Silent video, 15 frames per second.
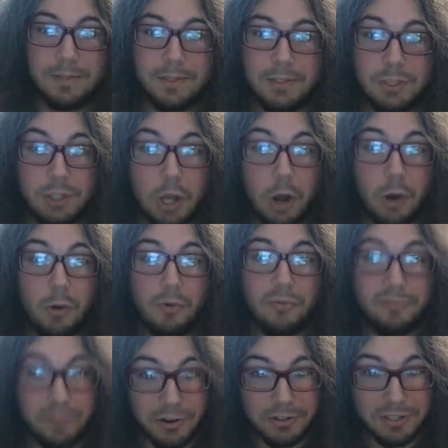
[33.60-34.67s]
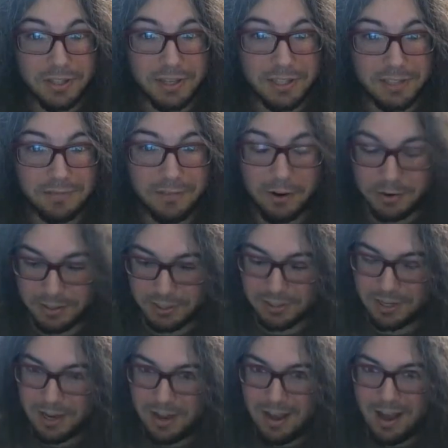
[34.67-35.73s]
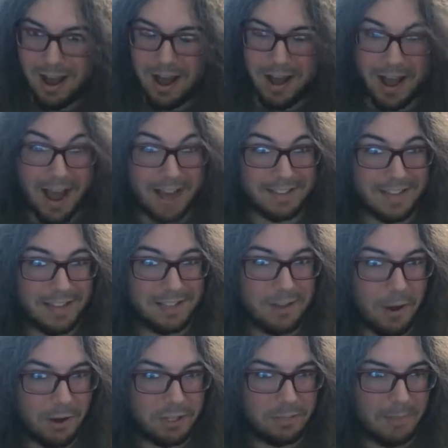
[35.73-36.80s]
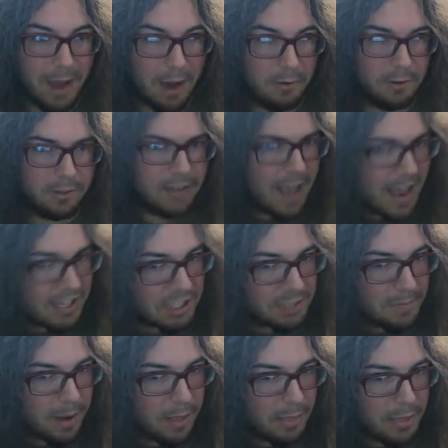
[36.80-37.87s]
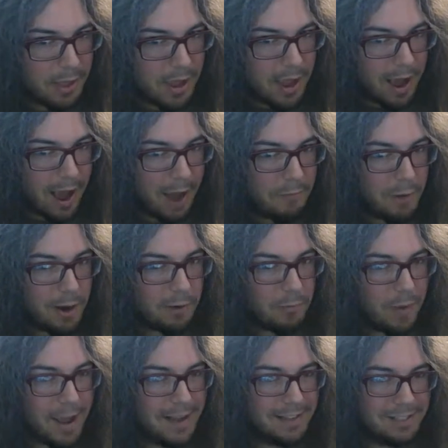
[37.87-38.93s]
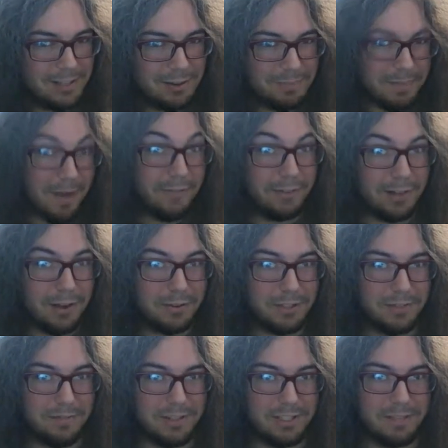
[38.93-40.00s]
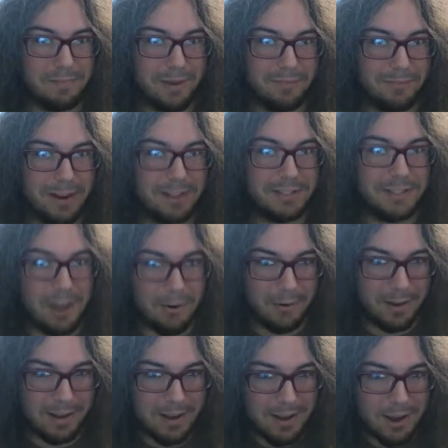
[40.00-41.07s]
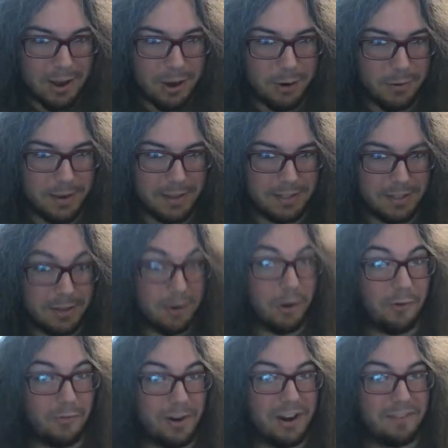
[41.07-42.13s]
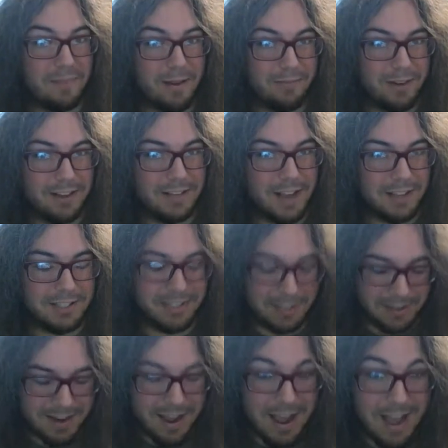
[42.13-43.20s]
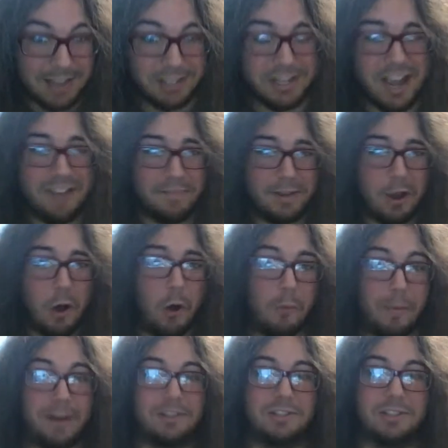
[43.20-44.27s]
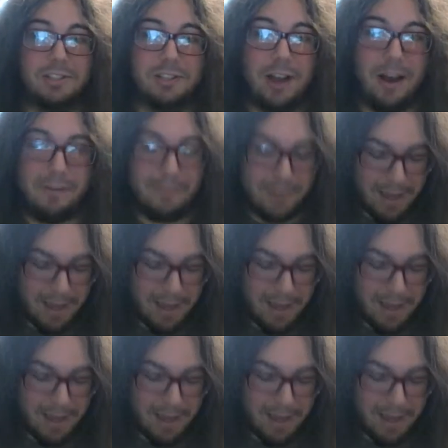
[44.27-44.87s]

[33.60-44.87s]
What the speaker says: So first things first, as I talked about last month, I went away to Buffalo to visit my friend Zoe, who is the girlfriend of my friend Dustin. She gave me a whole bunch of stuff